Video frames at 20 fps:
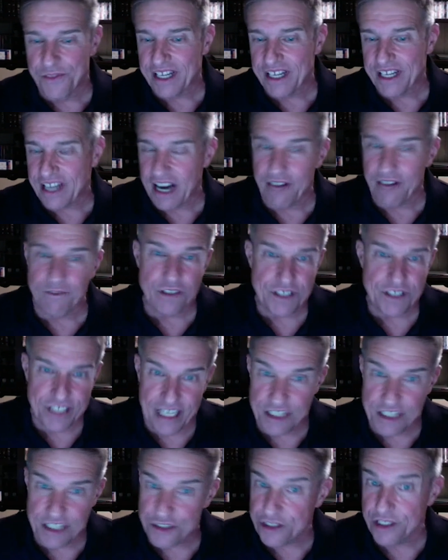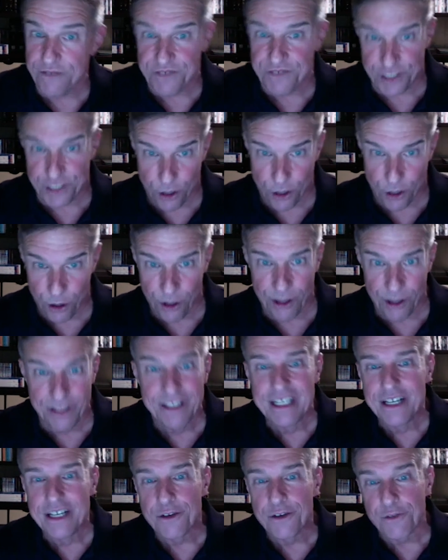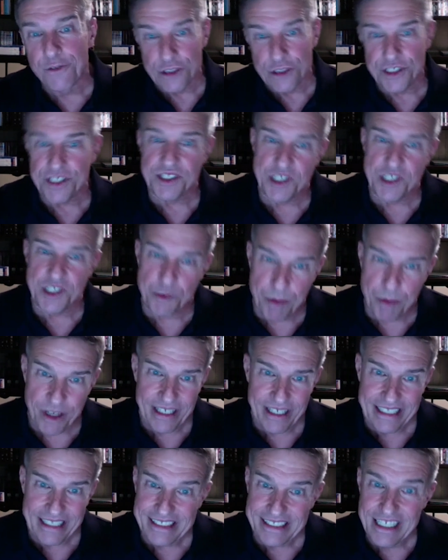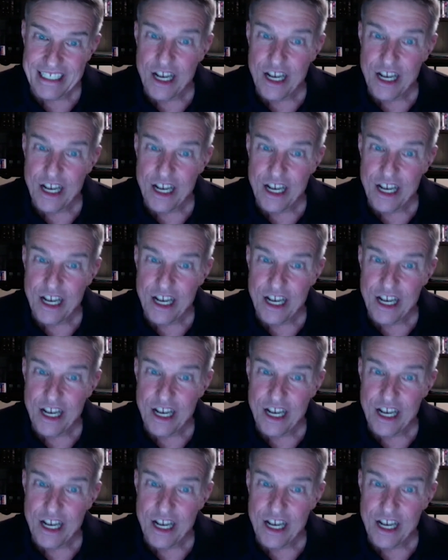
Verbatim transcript: conversation of soul versus spirit